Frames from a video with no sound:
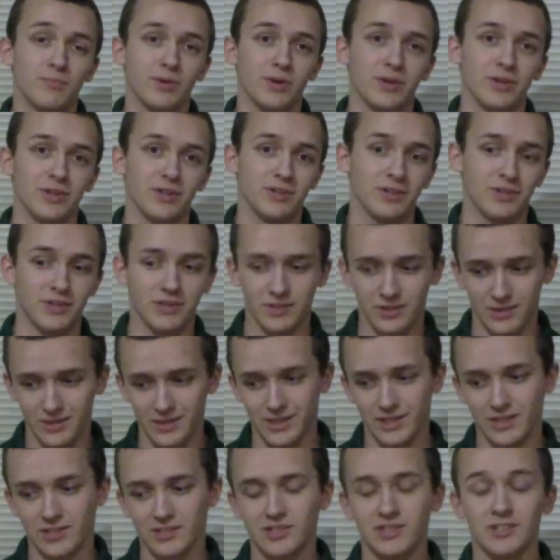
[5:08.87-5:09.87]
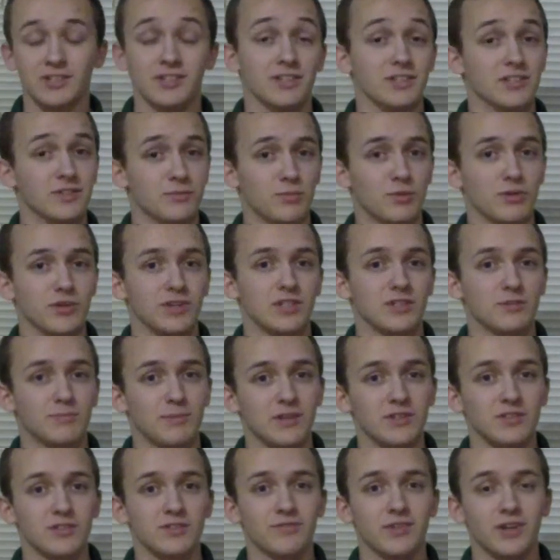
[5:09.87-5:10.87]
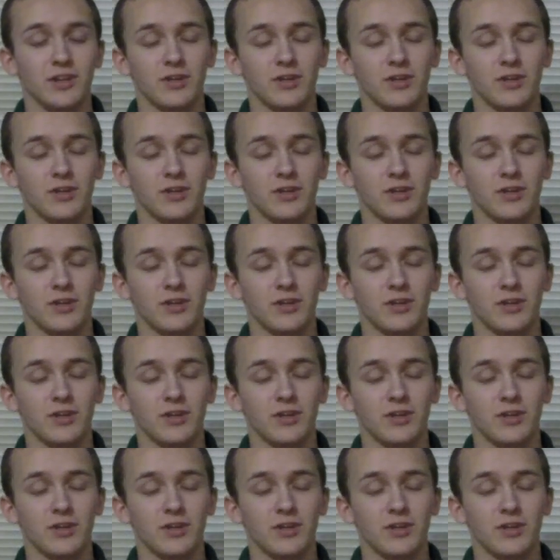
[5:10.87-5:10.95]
but like I said, it is pretty expensive,